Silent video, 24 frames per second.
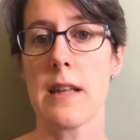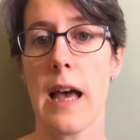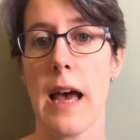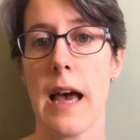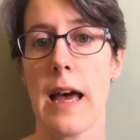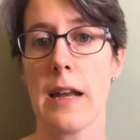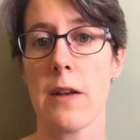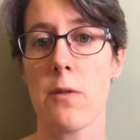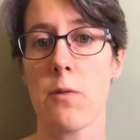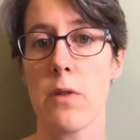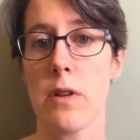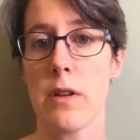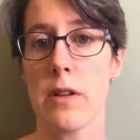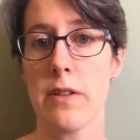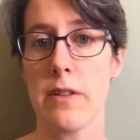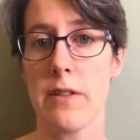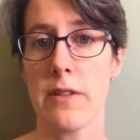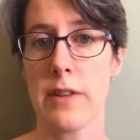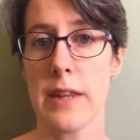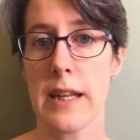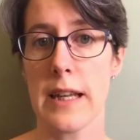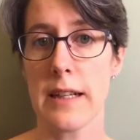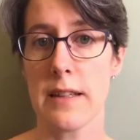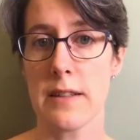And one of the
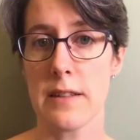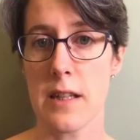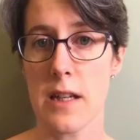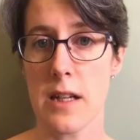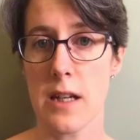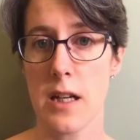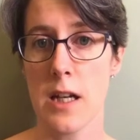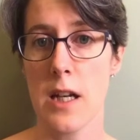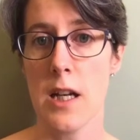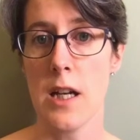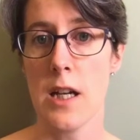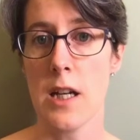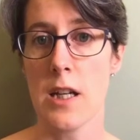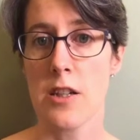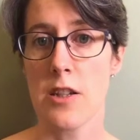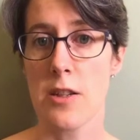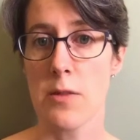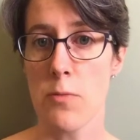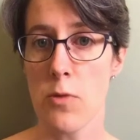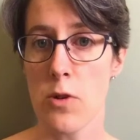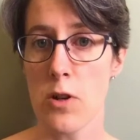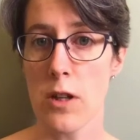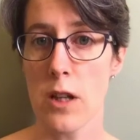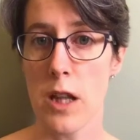things that
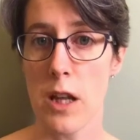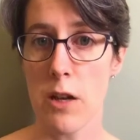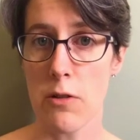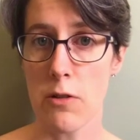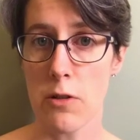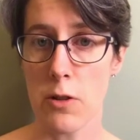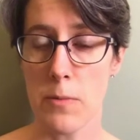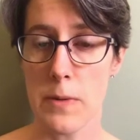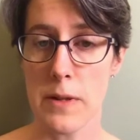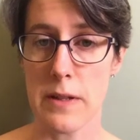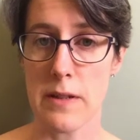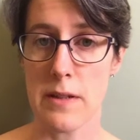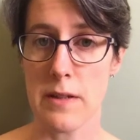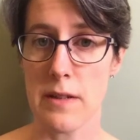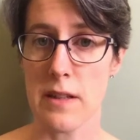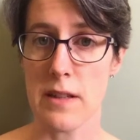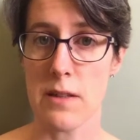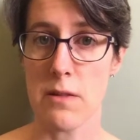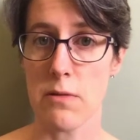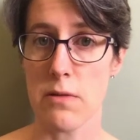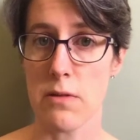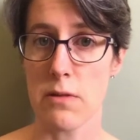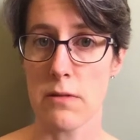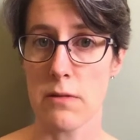small local businesses,
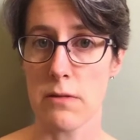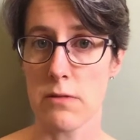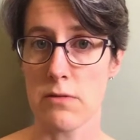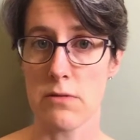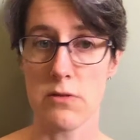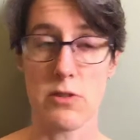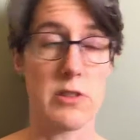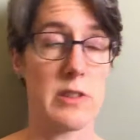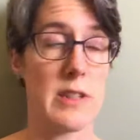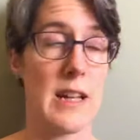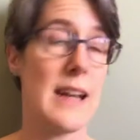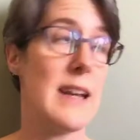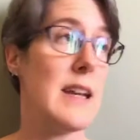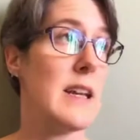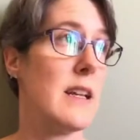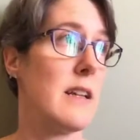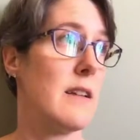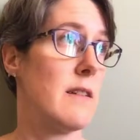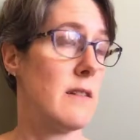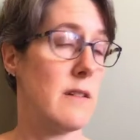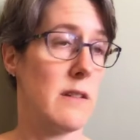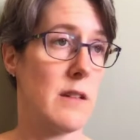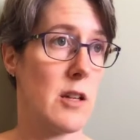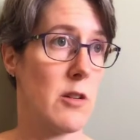or just any
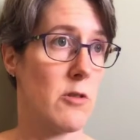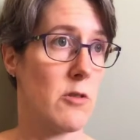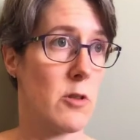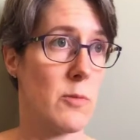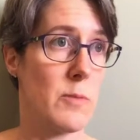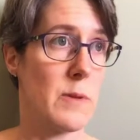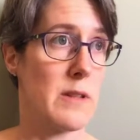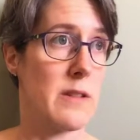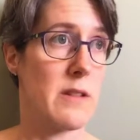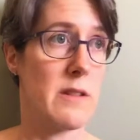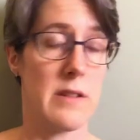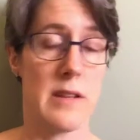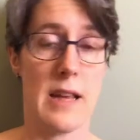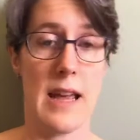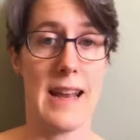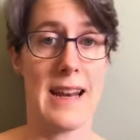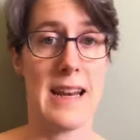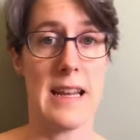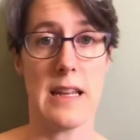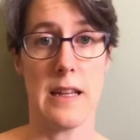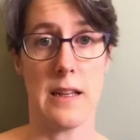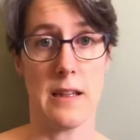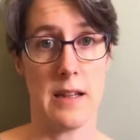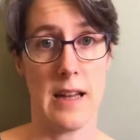local business,
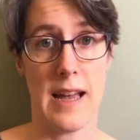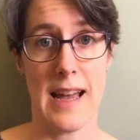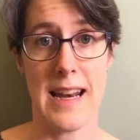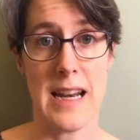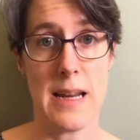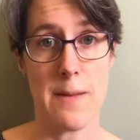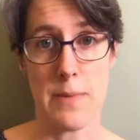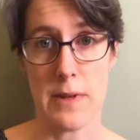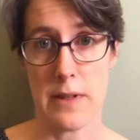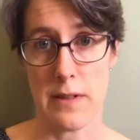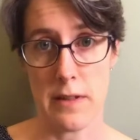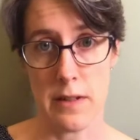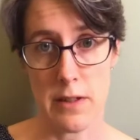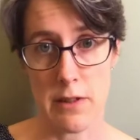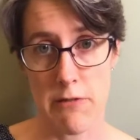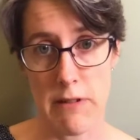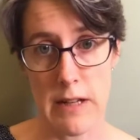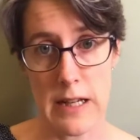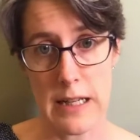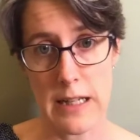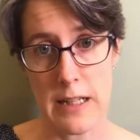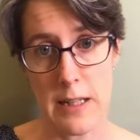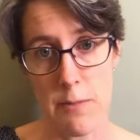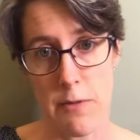any business
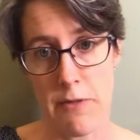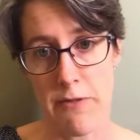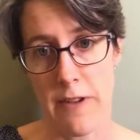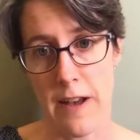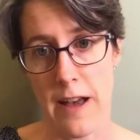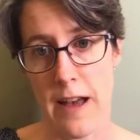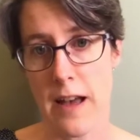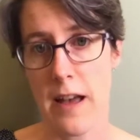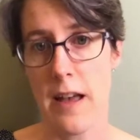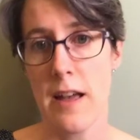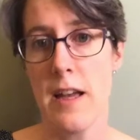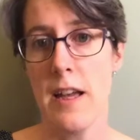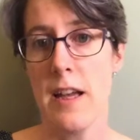really, to be fair,